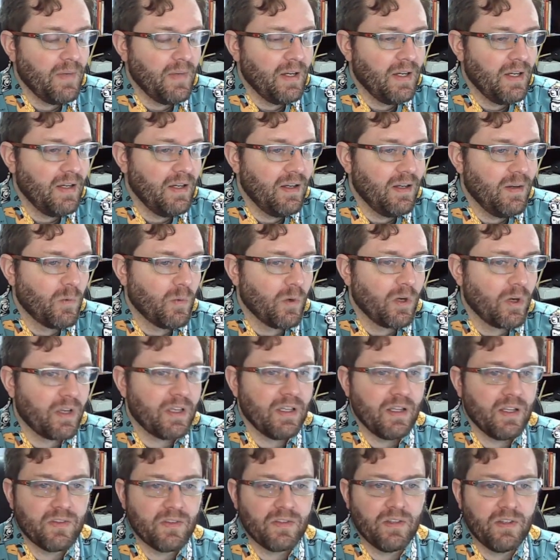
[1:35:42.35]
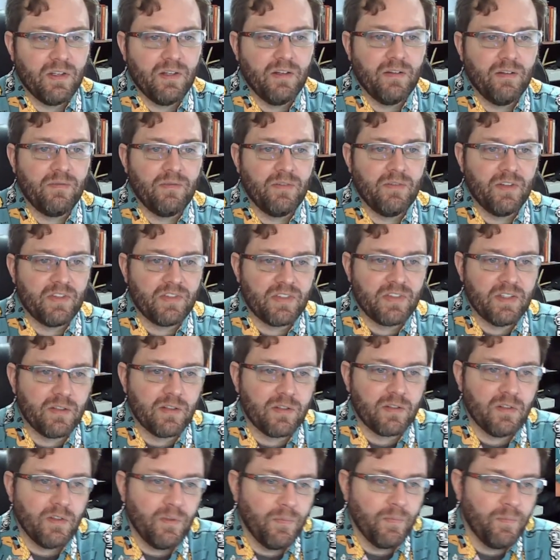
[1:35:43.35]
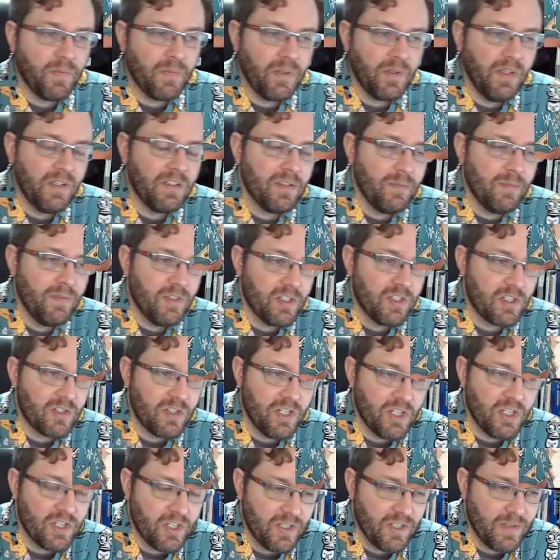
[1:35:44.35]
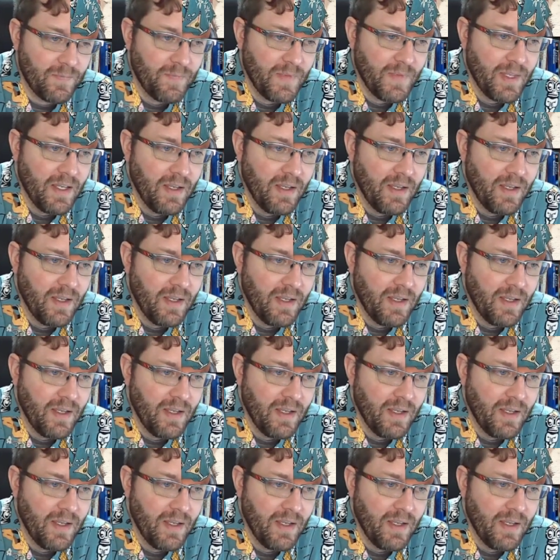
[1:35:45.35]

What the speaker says: workings of a cynical Clinton administration,